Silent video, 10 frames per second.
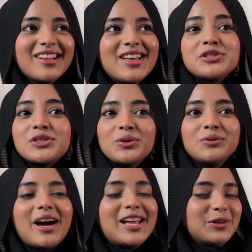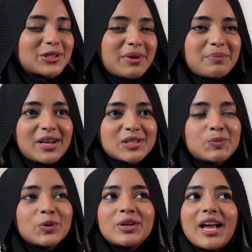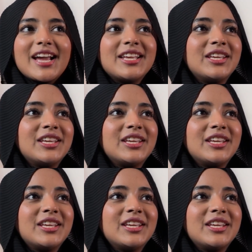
So I lost my passport. I